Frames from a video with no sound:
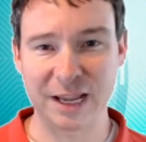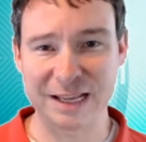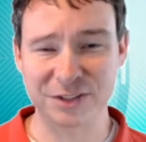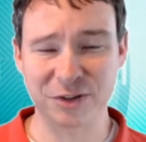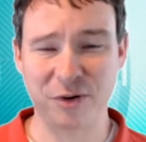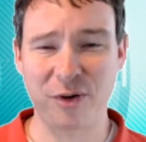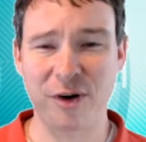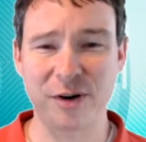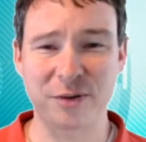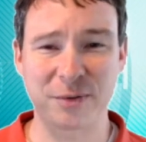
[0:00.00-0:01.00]
It's so
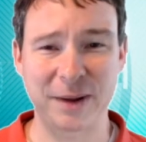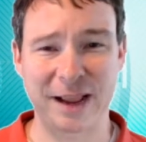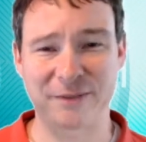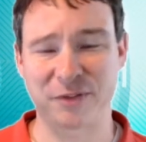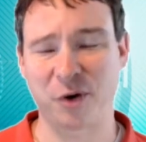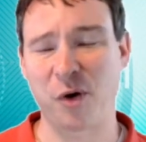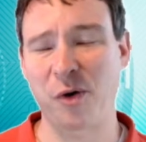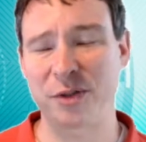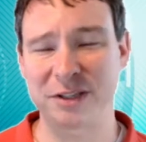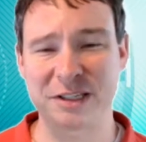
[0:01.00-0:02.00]
hard when we have to have all
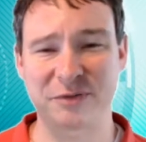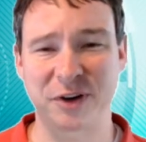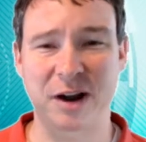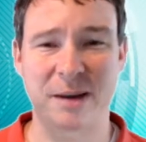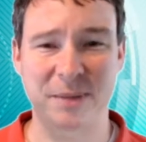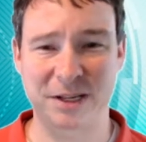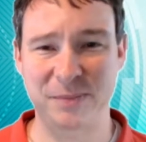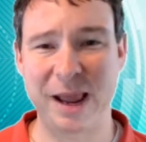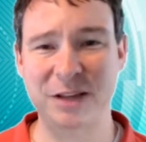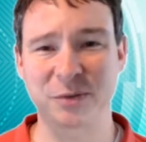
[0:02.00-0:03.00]
these different complex
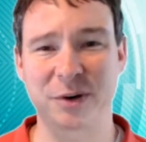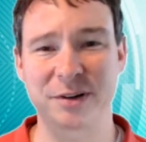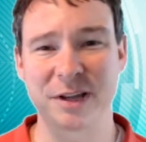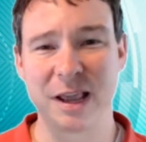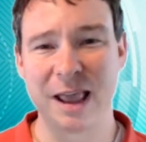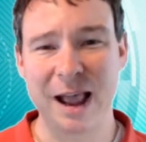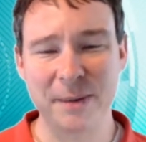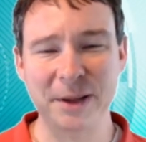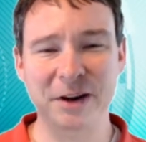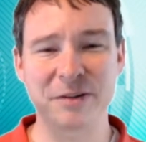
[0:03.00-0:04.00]
passwords. How am
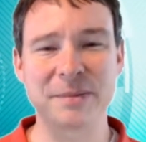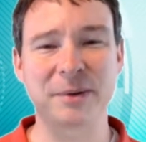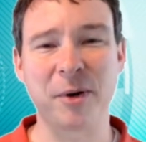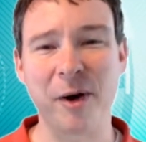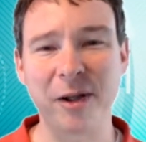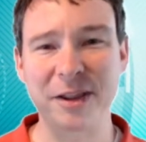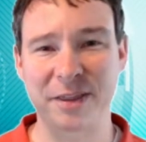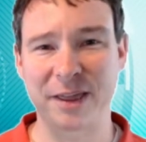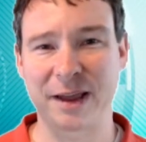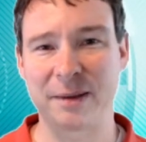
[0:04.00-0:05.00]
I going to remember all of
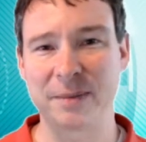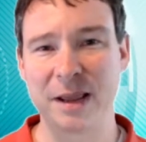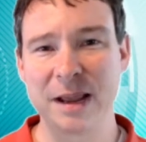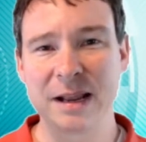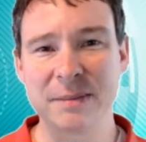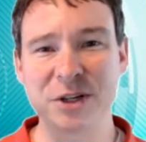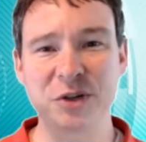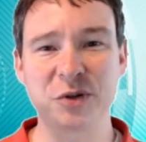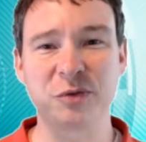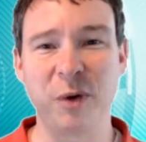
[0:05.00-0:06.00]
them? Let me just
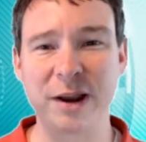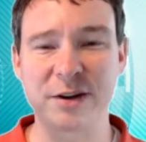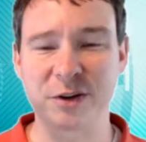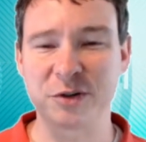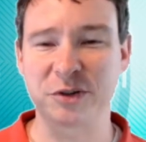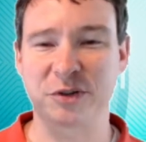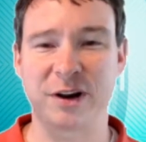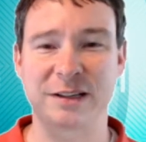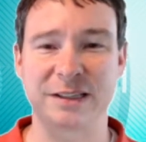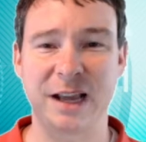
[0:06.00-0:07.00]
use one and I'll use it
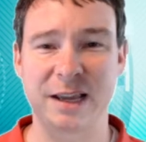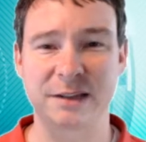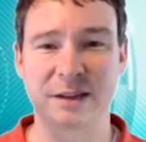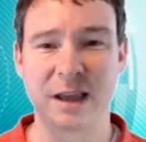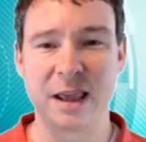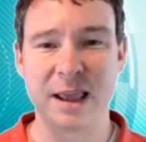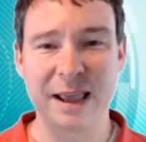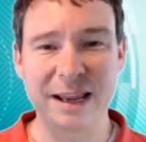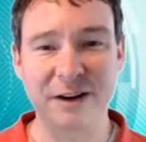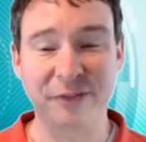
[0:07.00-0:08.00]
across sites.
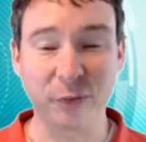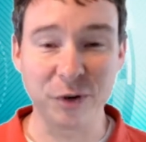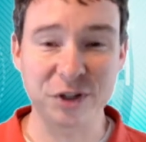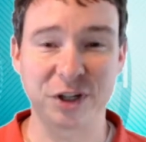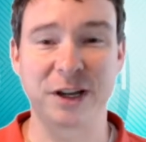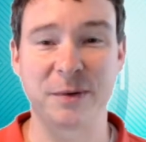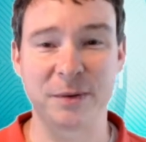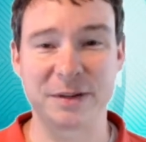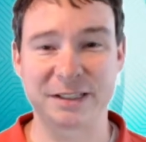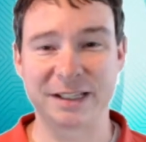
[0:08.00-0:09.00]
And then unfortunately what
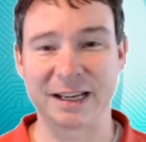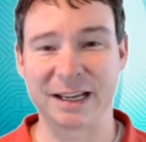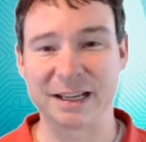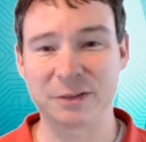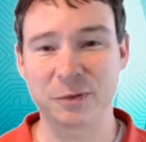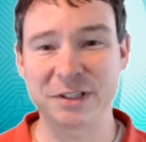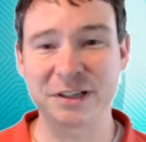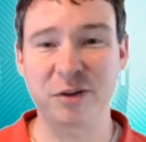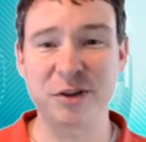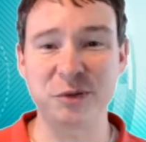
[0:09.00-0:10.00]
we see
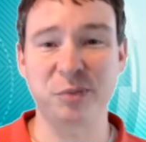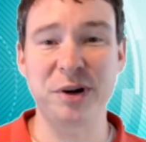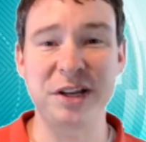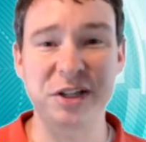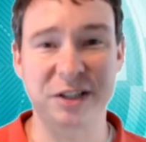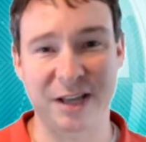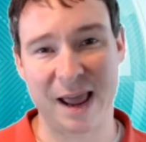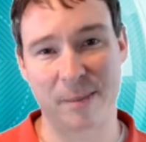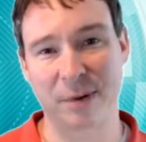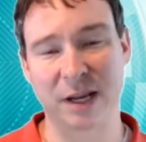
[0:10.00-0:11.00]
all these breaches
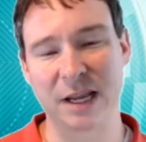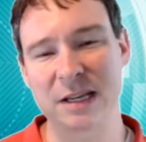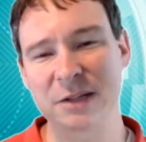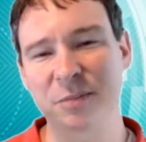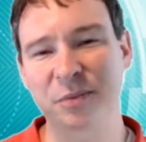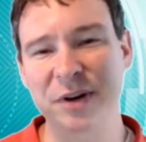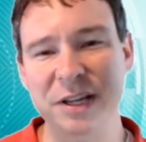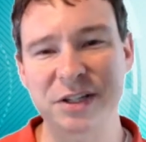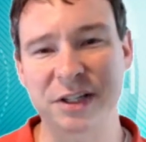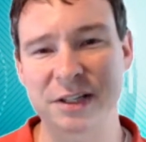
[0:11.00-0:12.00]
happening, and these
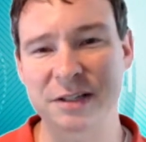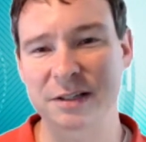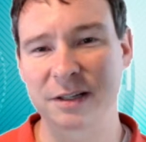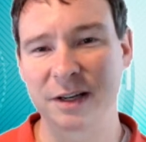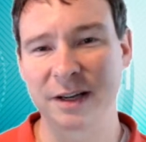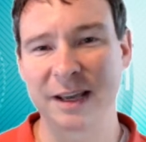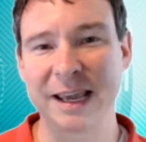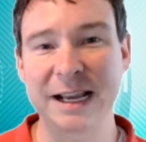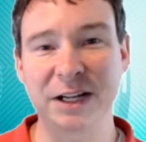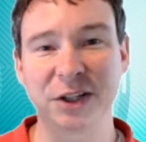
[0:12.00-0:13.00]
breaches
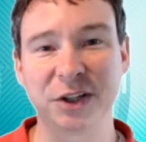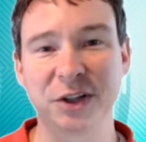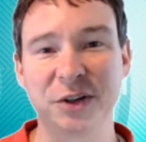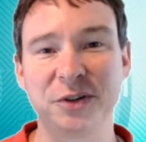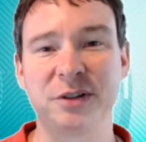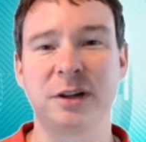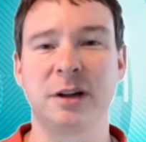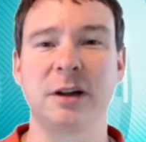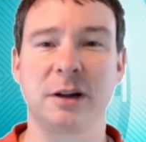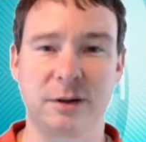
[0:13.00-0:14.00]
include
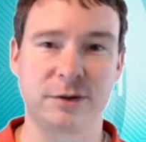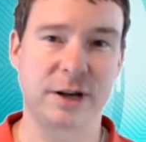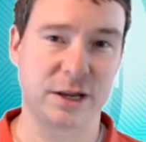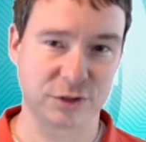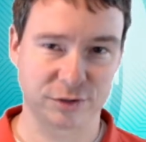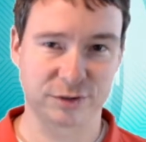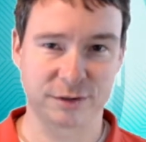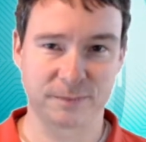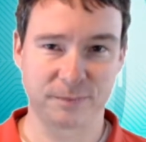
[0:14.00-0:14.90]
credentials.